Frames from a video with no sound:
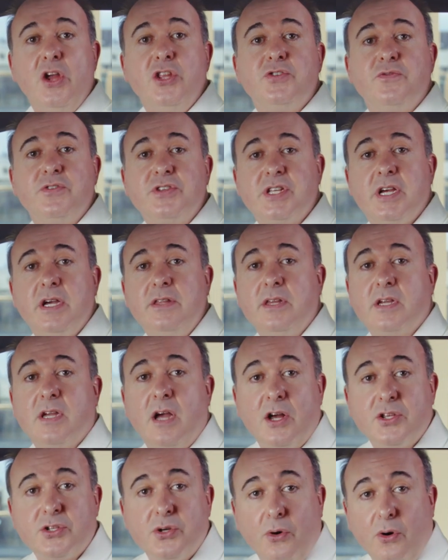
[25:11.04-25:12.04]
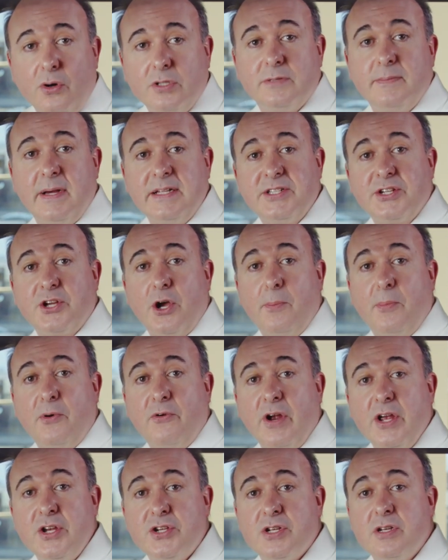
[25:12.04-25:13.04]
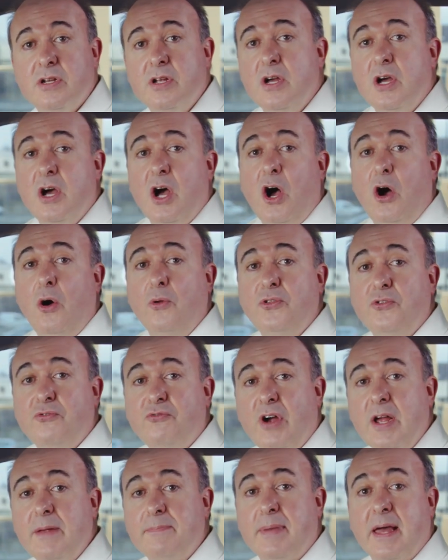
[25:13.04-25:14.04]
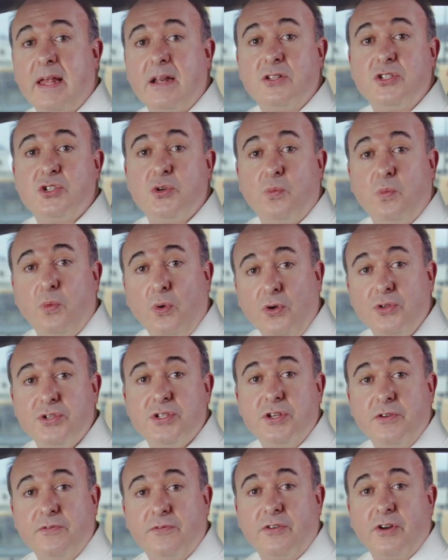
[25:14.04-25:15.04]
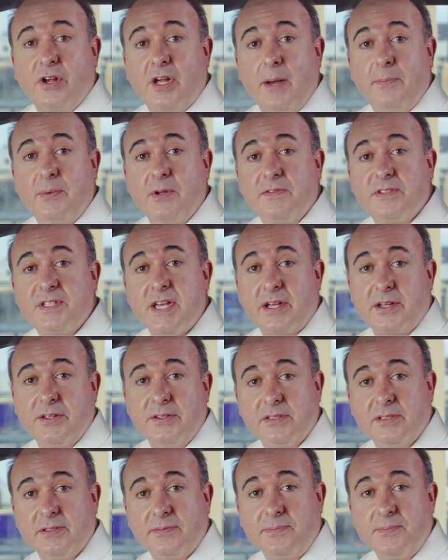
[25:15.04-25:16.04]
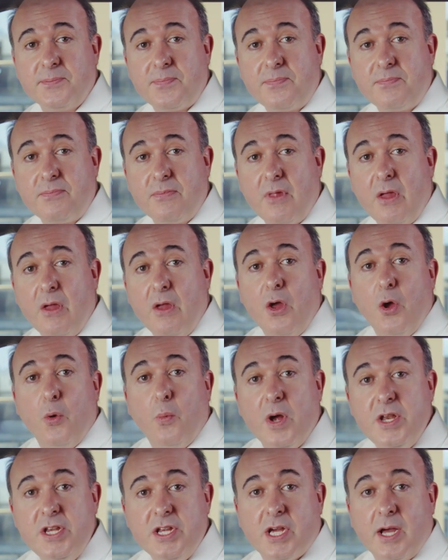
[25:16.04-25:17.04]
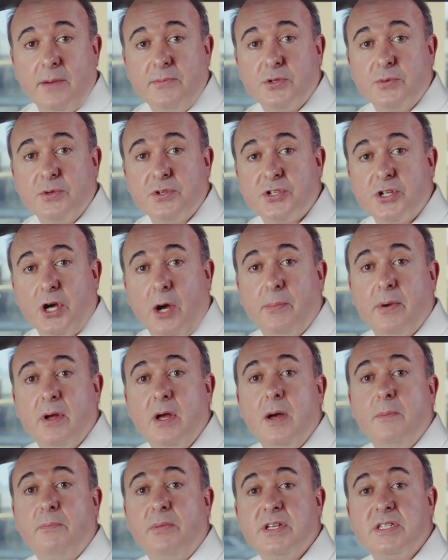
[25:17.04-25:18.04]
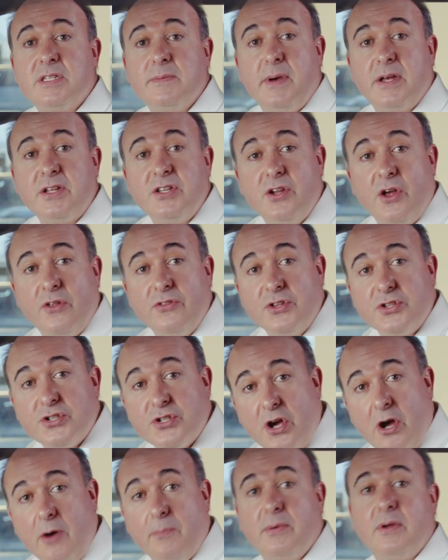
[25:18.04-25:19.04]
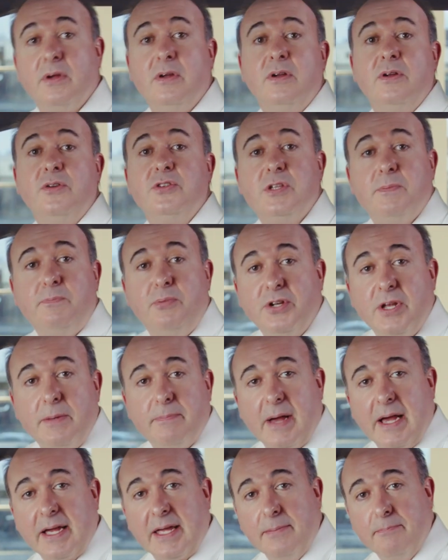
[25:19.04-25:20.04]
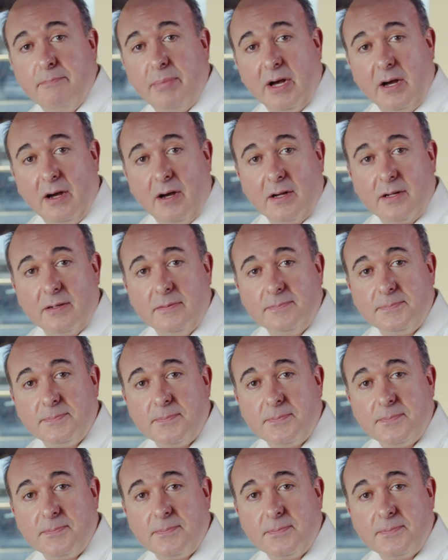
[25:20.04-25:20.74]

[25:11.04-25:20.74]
To return the car to automatic operation, hold the right paddle towards you for a couple of seconds. When you come to a stop, press the button on the top to put it back in park.